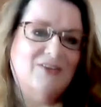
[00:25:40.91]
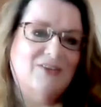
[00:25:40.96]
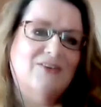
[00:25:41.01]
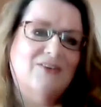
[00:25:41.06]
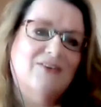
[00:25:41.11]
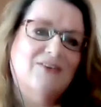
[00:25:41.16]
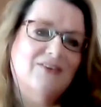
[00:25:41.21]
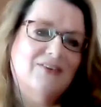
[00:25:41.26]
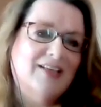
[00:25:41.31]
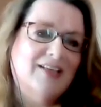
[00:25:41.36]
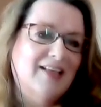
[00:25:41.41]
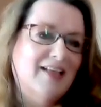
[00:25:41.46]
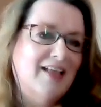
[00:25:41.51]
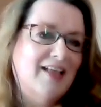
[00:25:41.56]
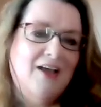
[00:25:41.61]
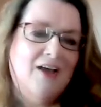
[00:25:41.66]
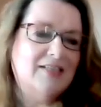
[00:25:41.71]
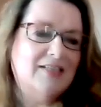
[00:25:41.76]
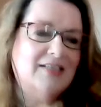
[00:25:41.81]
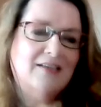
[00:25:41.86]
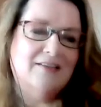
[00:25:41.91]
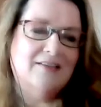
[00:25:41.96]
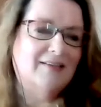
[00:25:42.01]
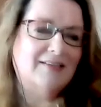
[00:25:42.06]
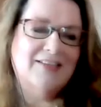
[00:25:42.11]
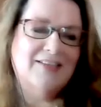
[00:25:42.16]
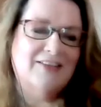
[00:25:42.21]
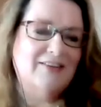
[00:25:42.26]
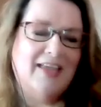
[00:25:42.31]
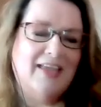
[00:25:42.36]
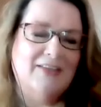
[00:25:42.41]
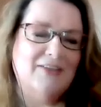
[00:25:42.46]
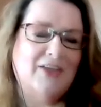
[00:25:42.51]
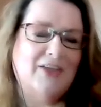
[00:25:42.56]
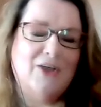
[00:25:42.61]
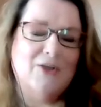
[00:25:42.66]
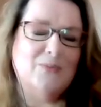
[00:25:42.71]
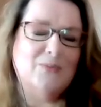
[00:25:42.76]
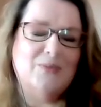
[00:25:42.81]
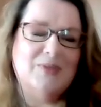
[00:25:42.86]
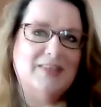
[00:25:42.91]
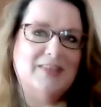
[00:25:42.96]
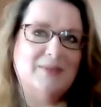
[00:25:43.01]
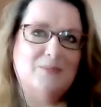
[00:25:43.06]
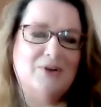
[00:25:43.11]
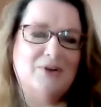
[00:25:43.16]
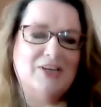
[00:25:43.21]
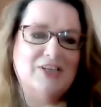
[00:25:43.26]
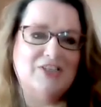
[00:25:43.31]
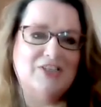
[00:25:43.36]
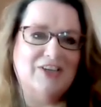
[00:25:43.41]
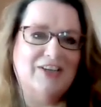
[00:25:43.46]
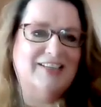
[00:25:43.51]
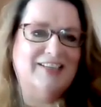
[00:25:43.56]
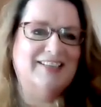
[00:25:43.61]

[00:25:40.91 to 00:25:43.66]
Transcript: Oh, I don't know how you cope with the pressure.